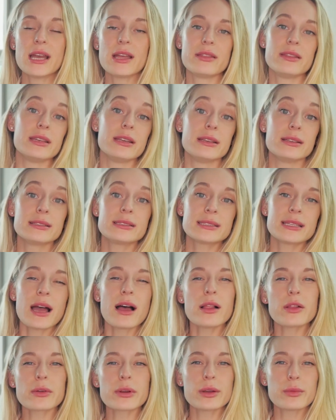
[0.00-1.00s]
the
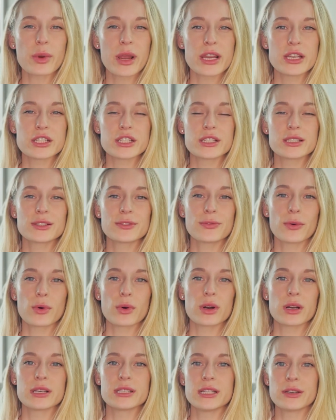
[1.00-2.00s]
salary ranges
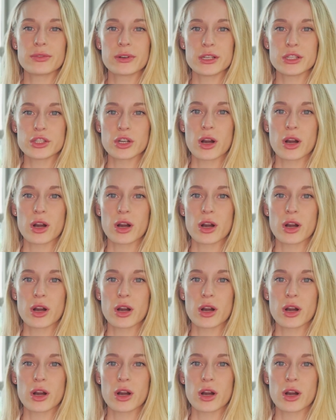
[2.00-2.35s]
for different